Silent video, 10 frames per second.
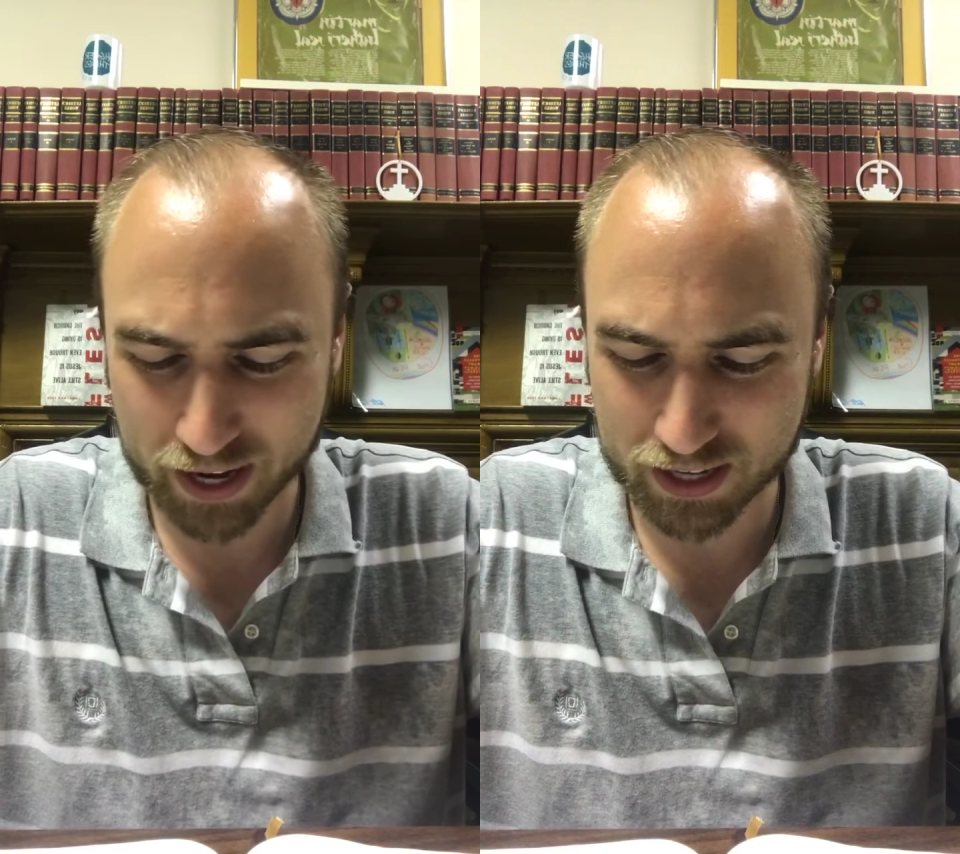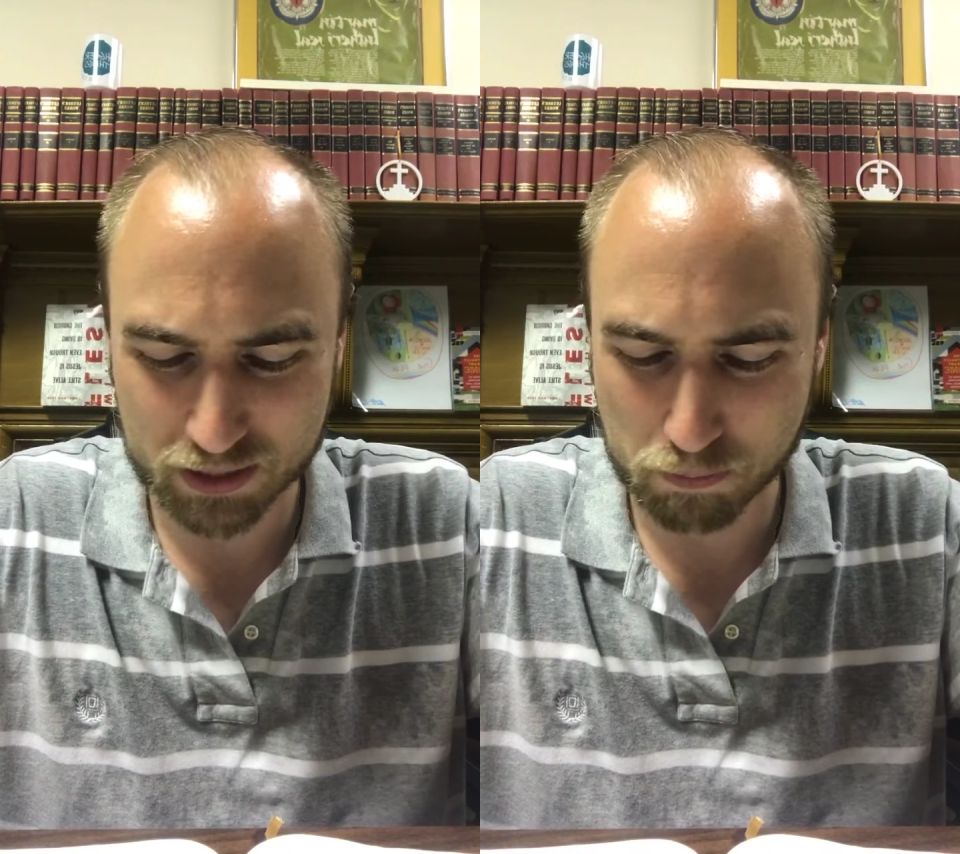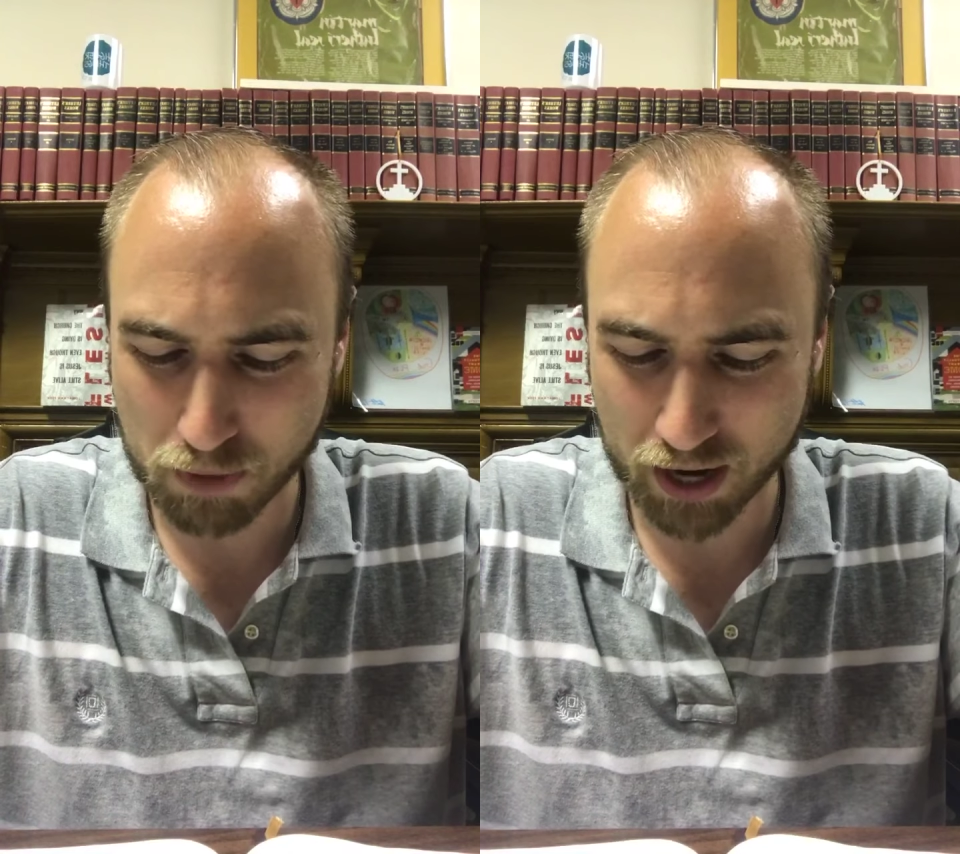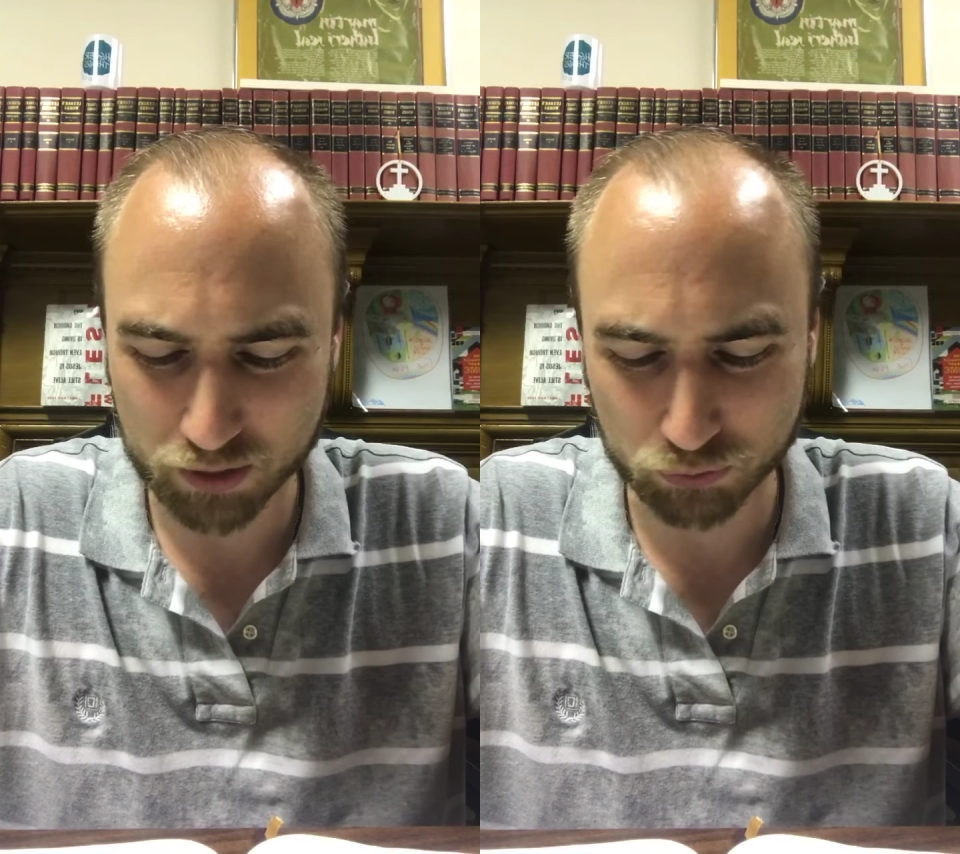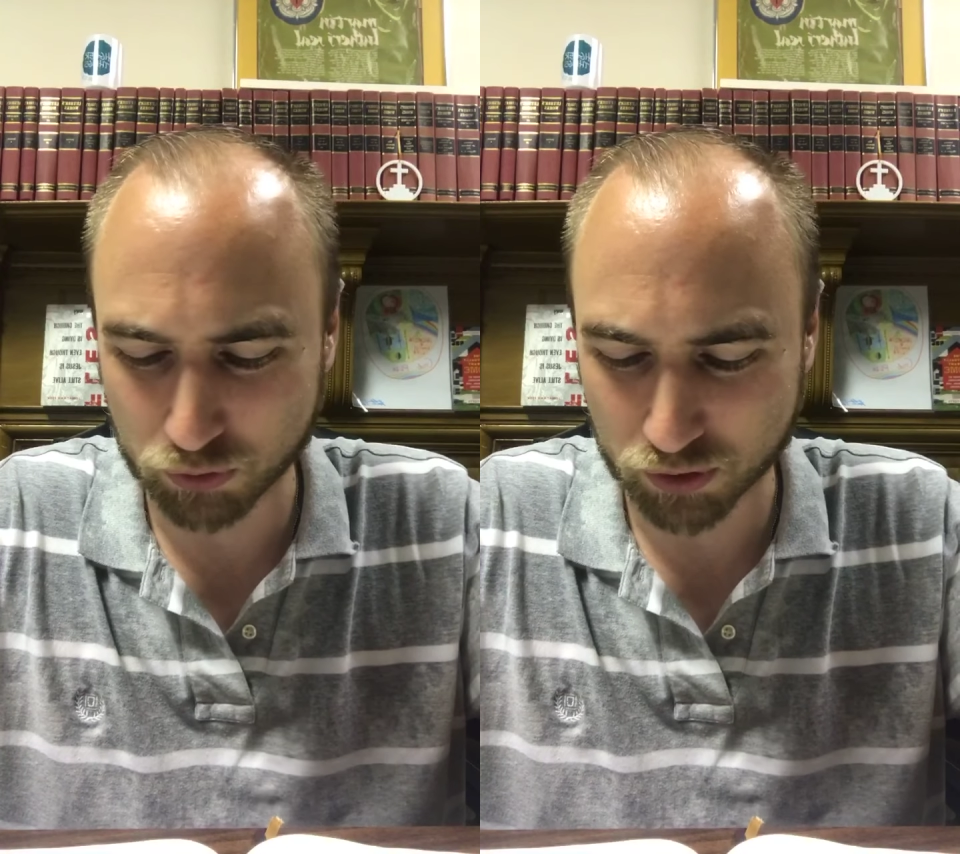his might
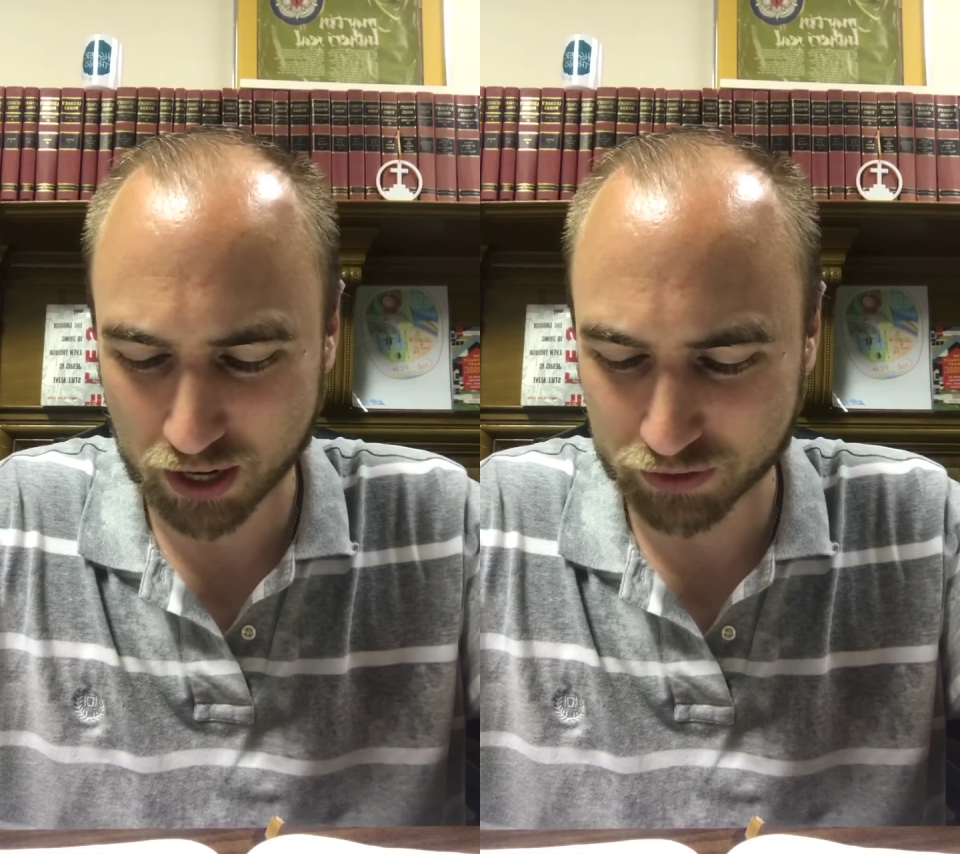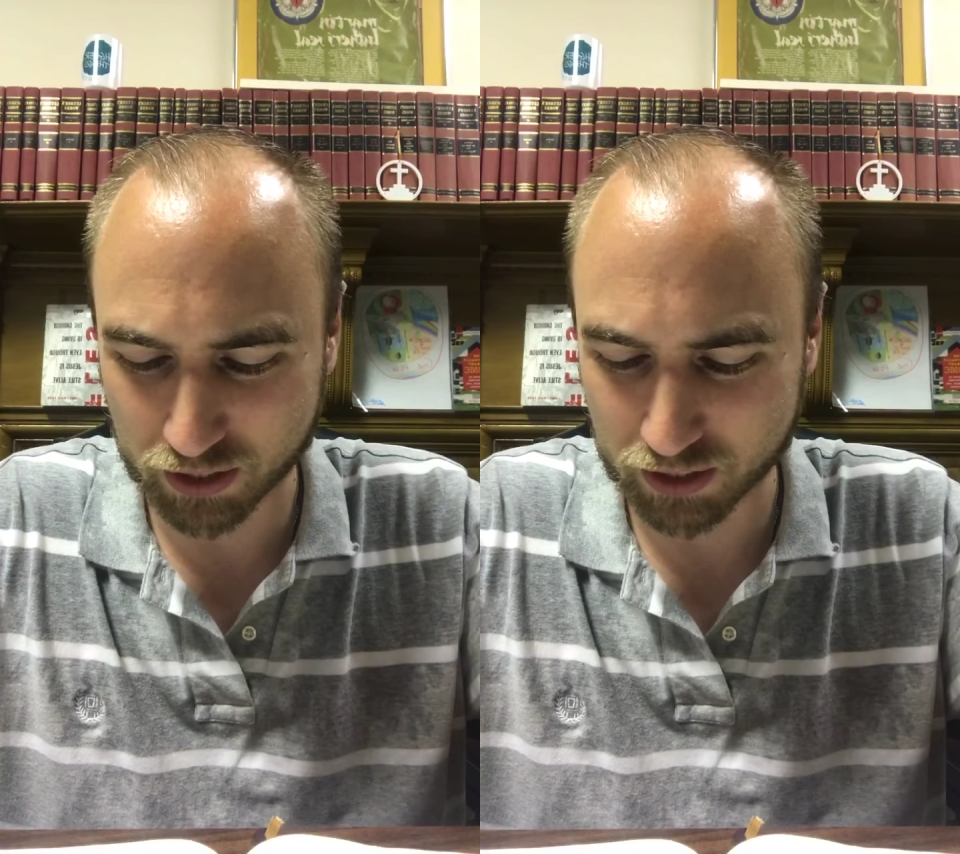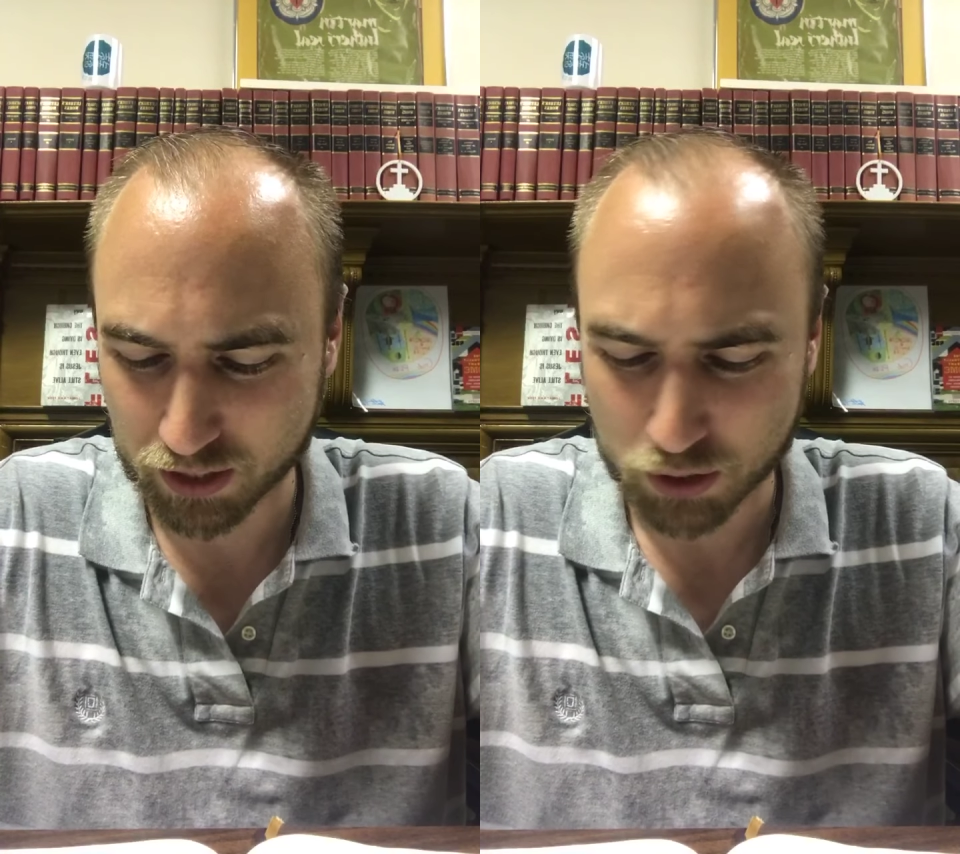forever,